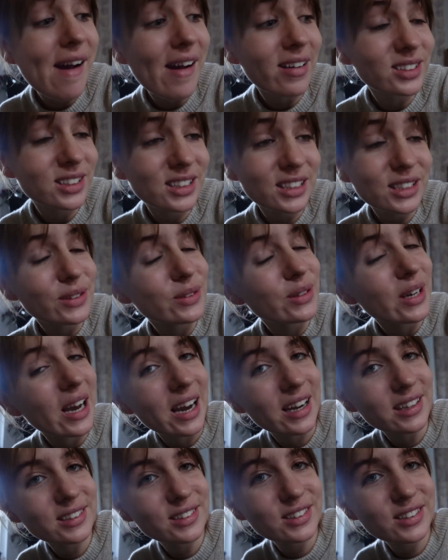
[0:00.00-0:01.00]
I'll see you
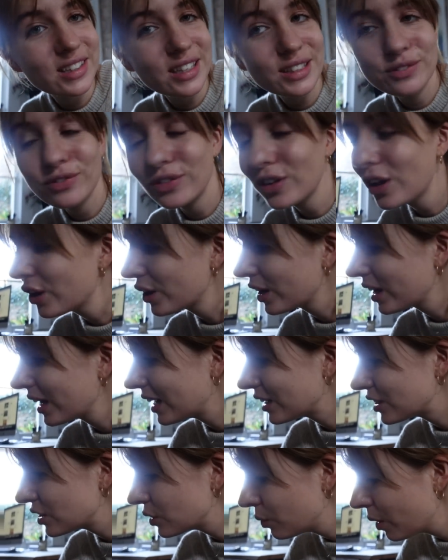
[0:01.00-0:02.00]
guys in the next vlog.
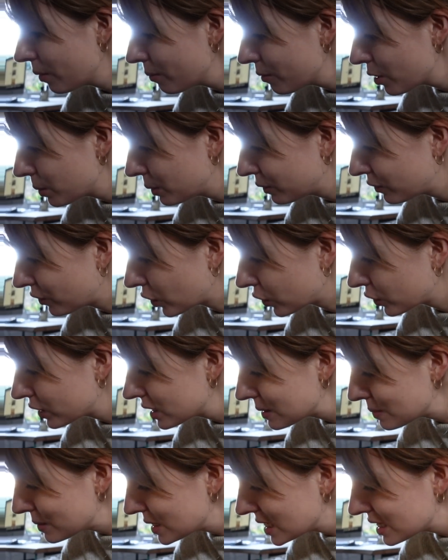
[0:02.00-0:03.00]
I'll do one more before
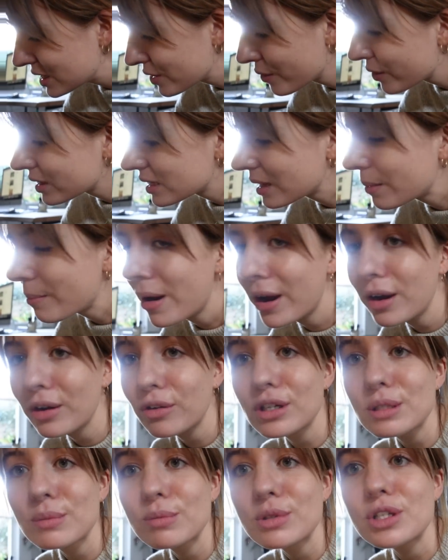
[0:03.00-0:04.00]
Christmas, so I'll say Merry
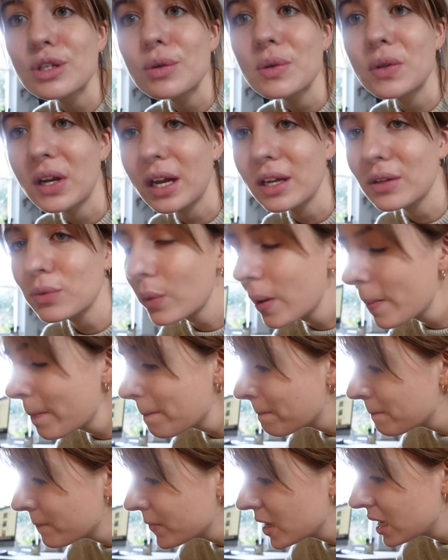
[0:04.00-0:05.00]
Christmas to you in the next one.
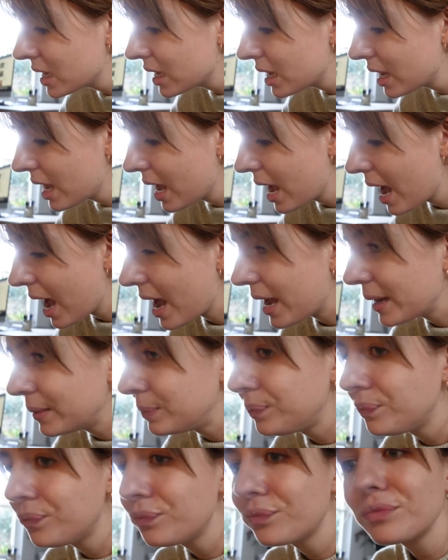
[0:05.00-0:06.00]

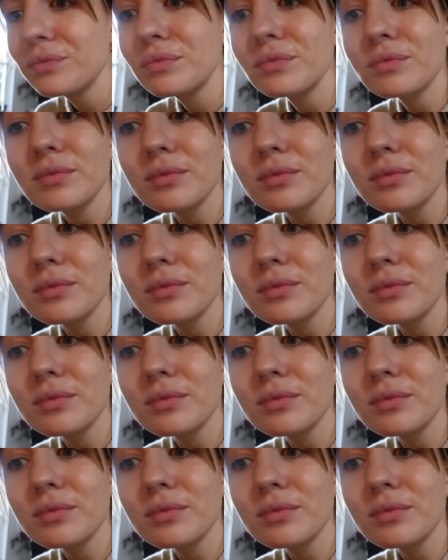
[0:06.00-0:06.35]
And